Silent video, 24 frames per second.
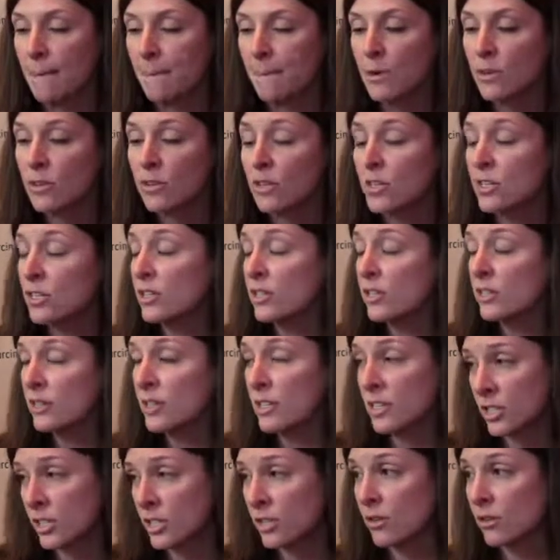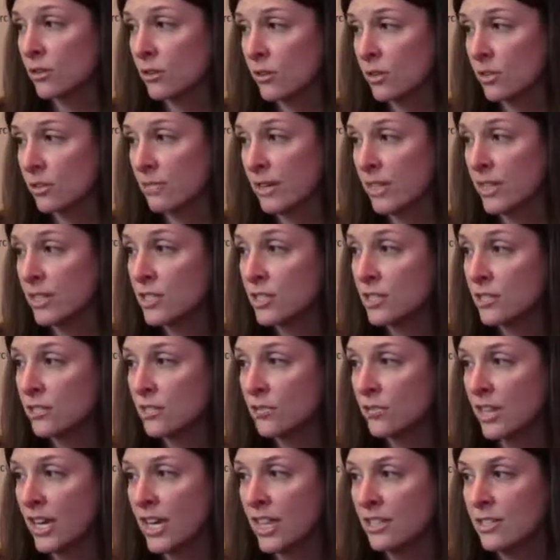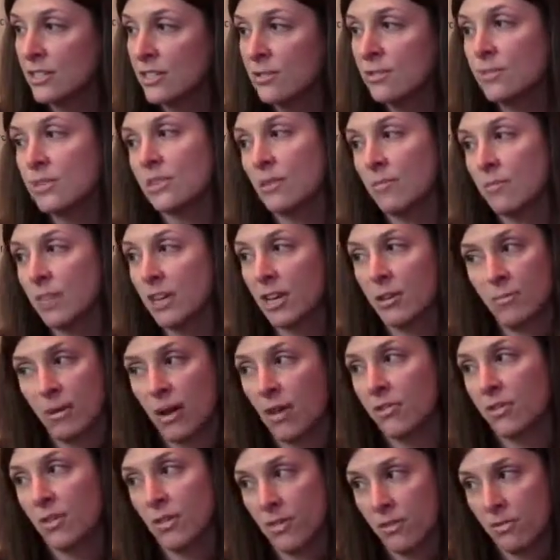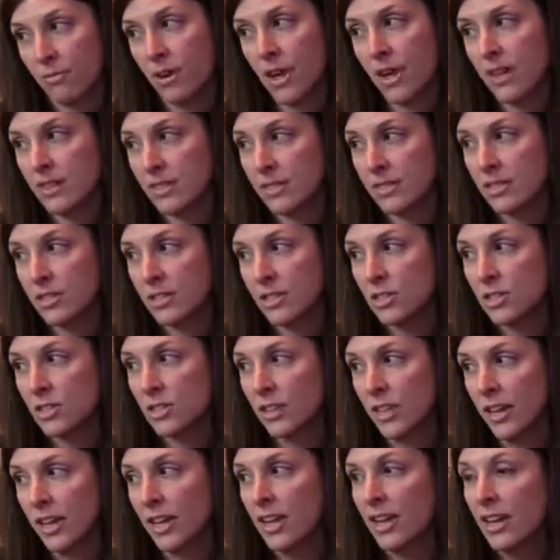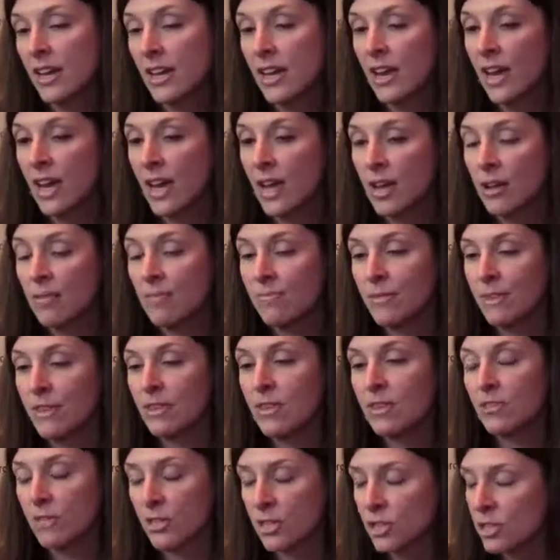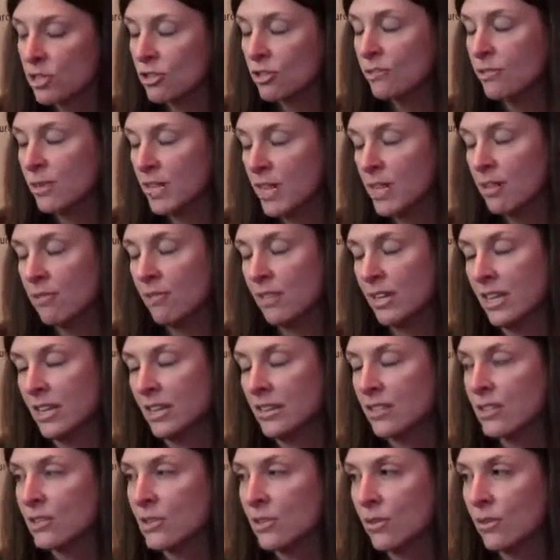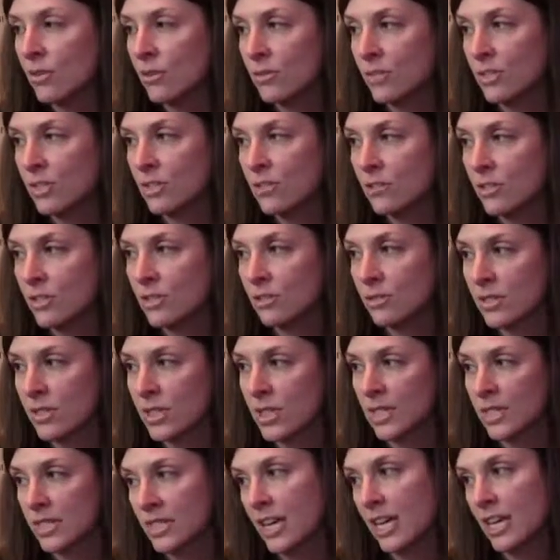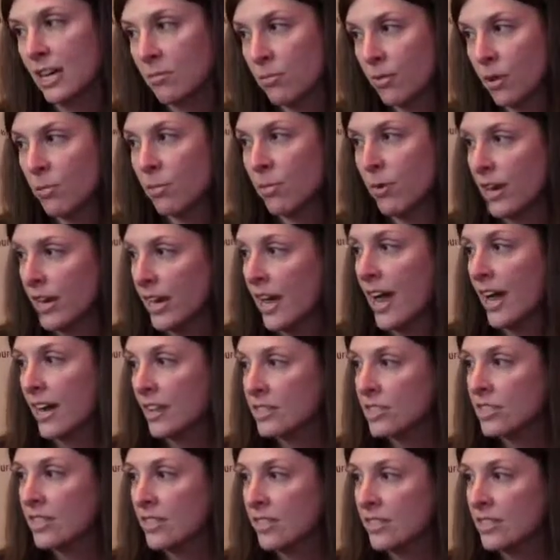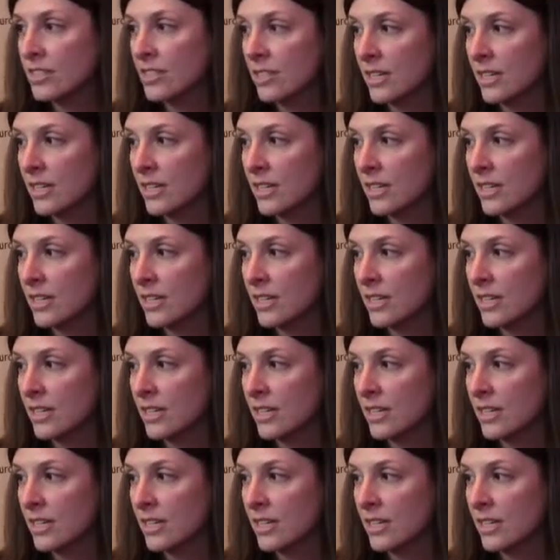who the disclosure is made to can do something about the threat, essentially, and the threat should be imminent, so those individuals can take appropriate action as